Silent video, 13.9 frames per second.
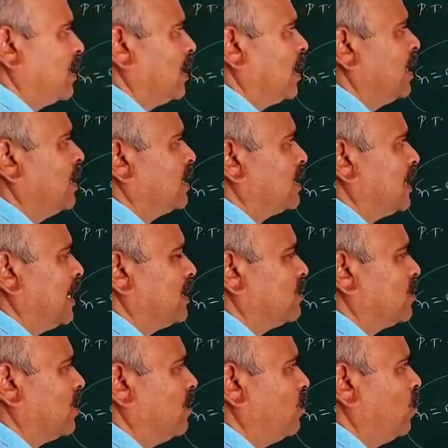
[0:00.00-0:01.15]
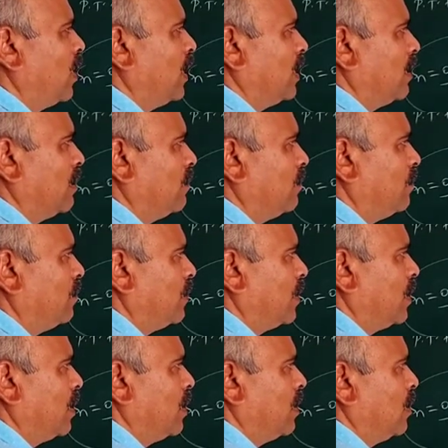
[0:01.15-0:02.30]
N stands from 1.
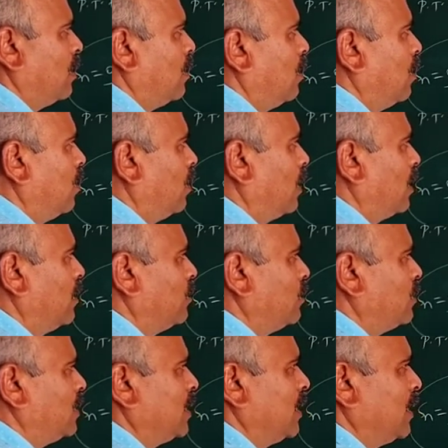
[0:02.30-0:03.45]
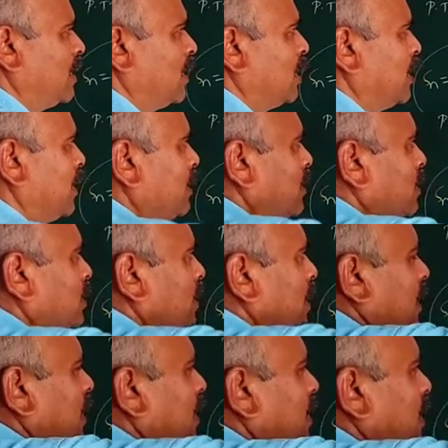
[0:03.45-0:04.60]
Or if here
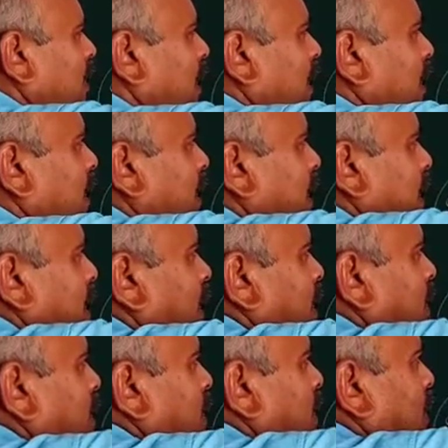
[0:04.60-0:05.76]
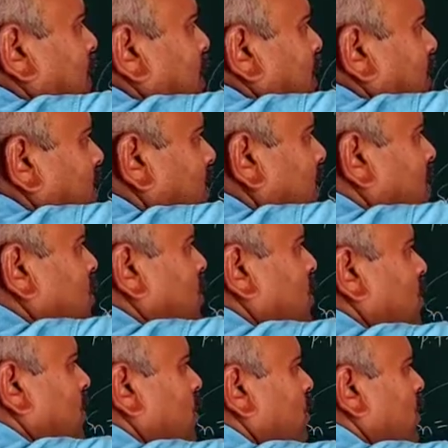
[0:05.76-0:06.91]
n can take 0
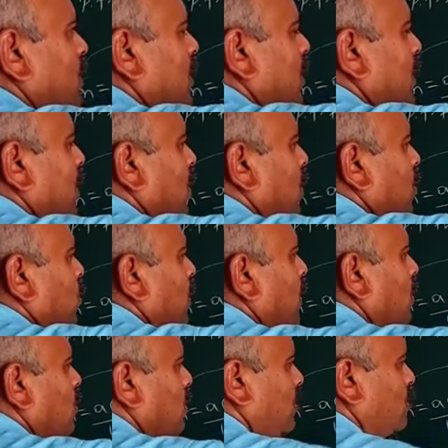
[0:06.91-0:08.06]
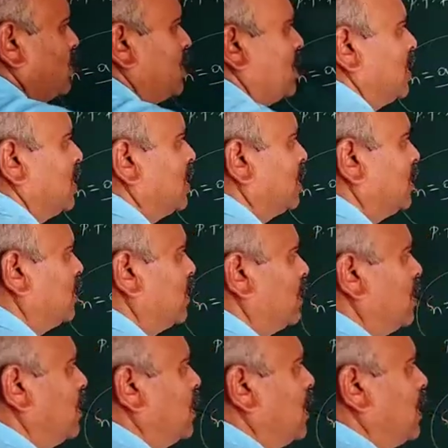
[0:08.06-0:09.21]
to infinity or 1 to infinity.
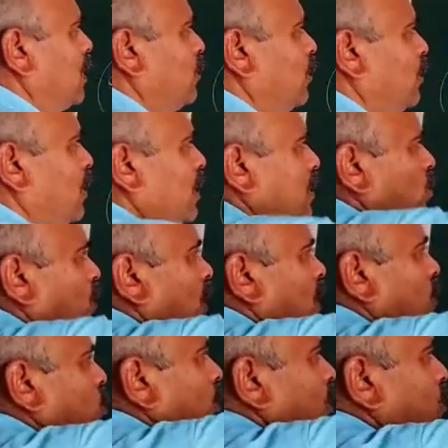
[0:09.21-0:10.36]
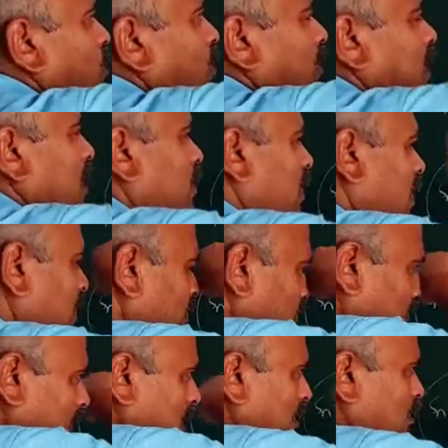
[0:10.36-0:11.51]
If you take 1 to infinity, what is the
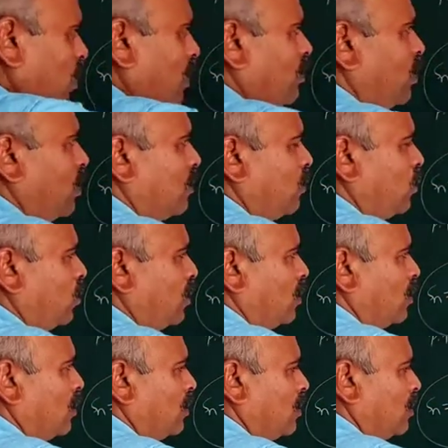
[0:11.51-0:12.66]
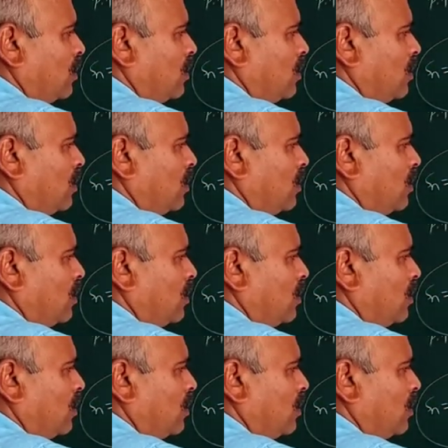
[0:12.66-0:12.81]
first term? 1 upon 4.